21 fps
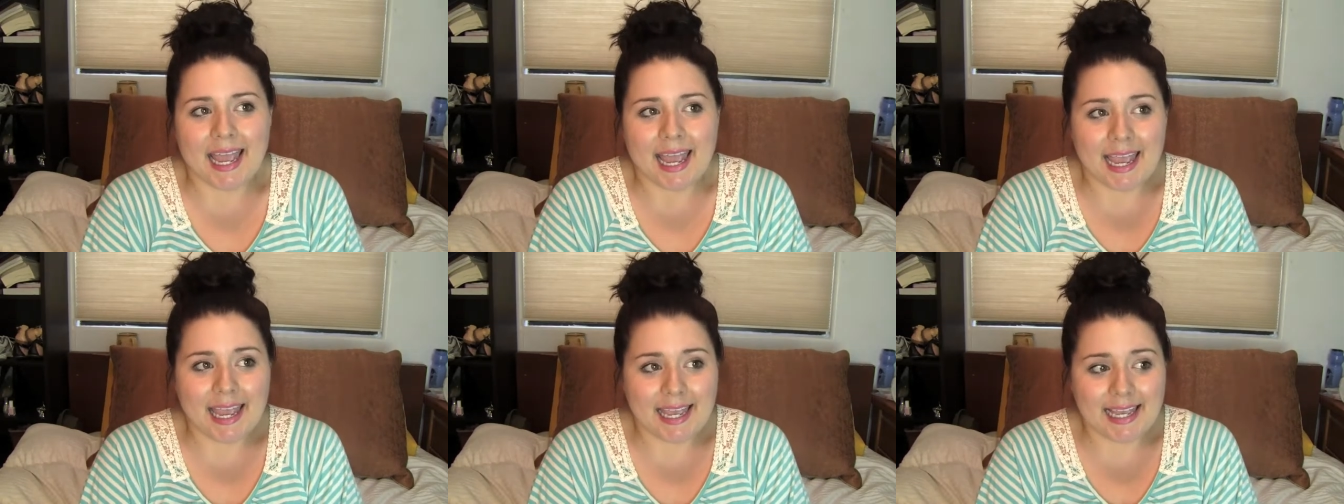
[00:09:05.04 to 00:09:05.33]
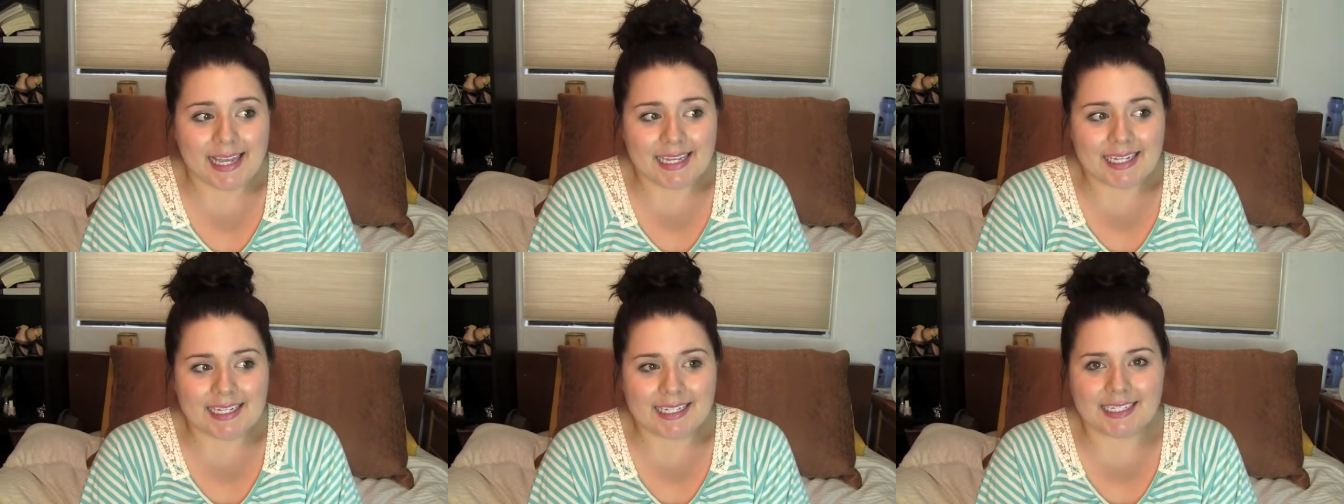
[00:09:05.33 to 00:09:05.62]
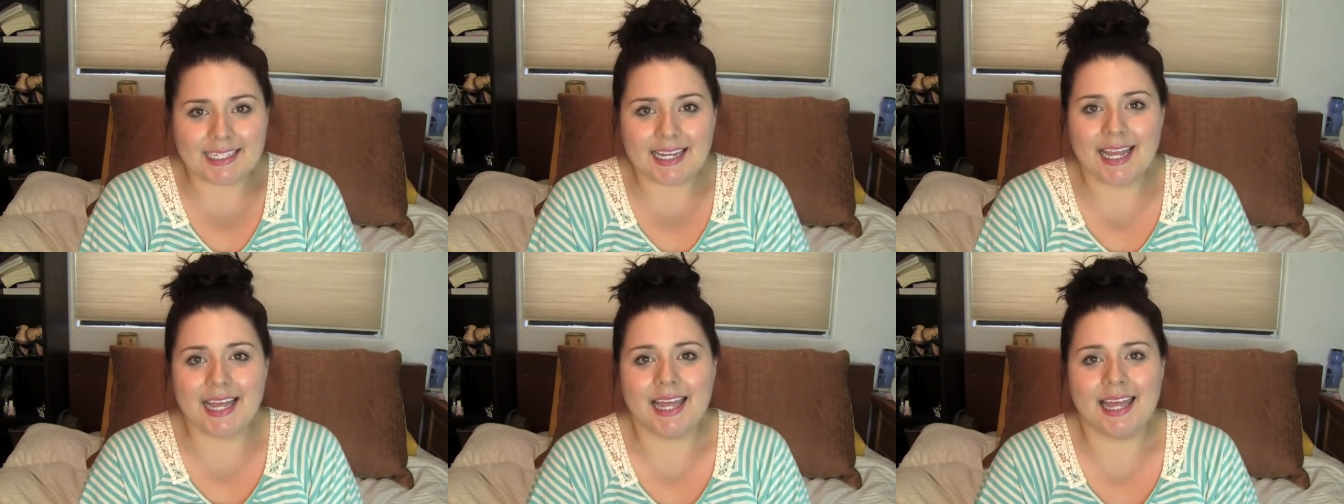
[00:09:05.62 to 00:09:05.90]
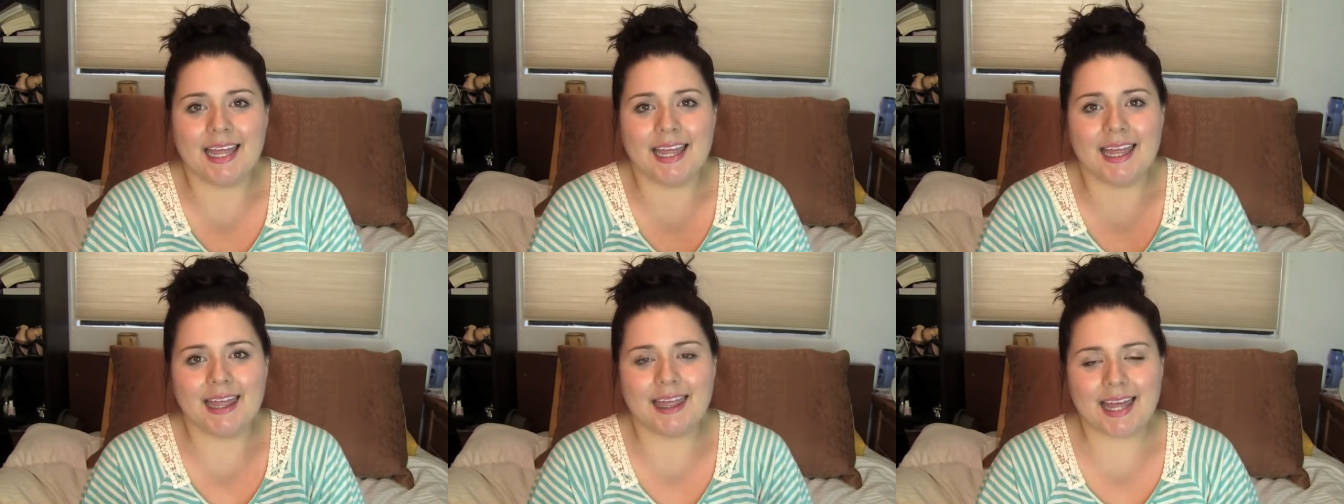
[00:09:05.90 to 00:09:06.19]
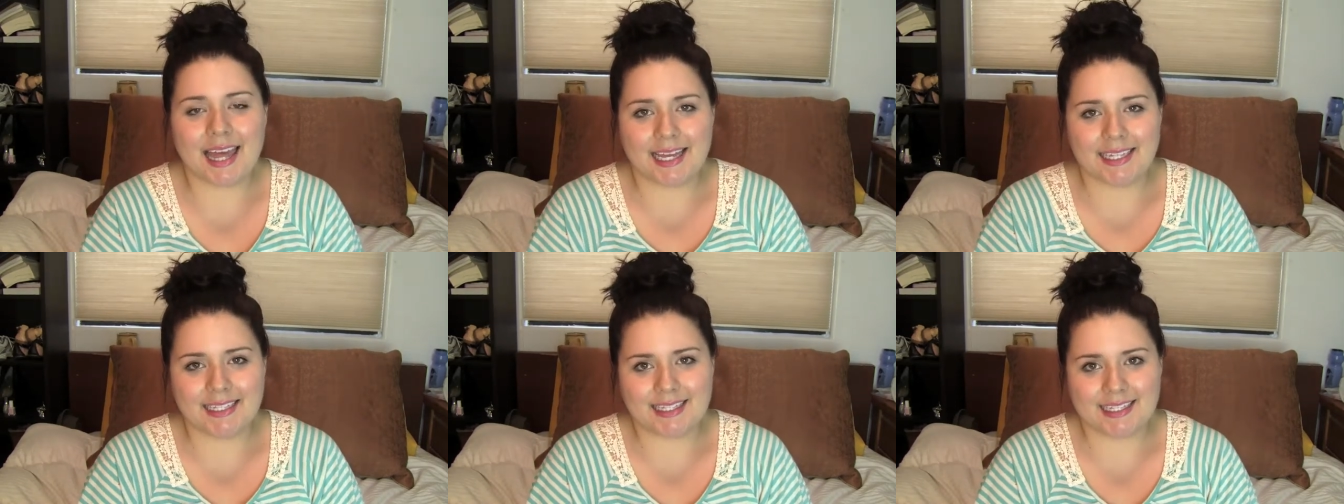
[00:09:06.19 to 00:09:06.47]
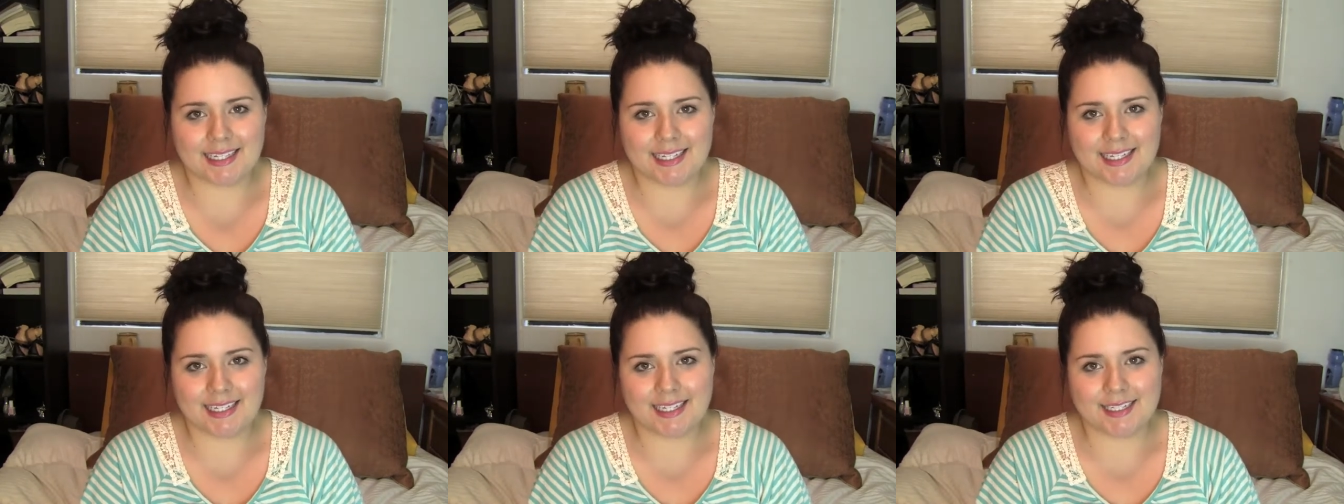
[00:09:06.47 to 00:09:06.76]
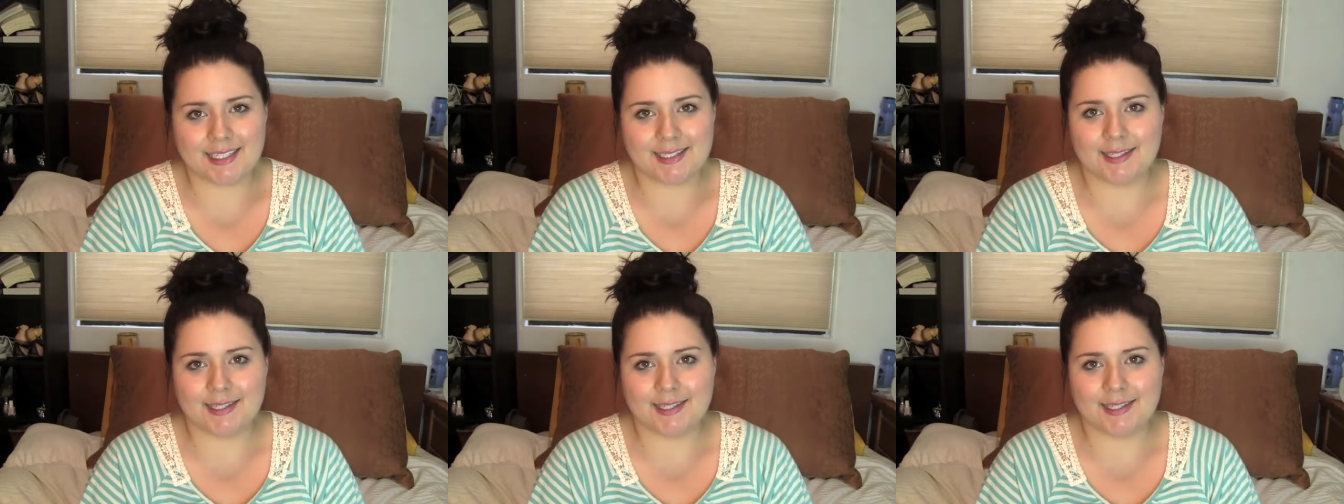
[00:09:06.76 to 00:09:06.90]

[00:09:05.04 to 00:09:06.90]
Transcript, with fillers: And that's it.